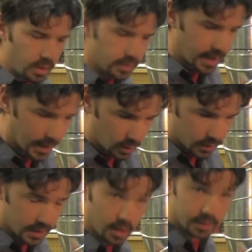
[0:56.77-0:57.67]
The ankle
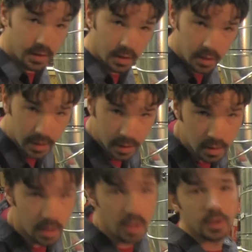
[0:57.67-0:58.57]
would get articulated,
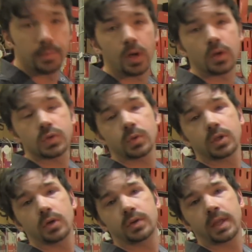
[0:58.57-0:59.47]
the buckles would
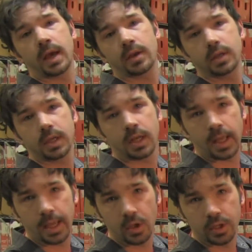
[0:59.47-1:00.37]
go down, you get an
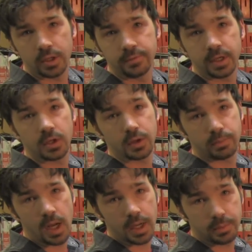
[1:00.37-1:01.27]
ankle and a navicular
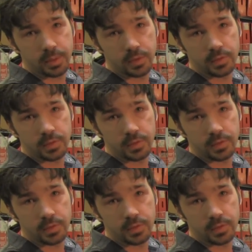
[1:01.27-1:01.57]
pocket built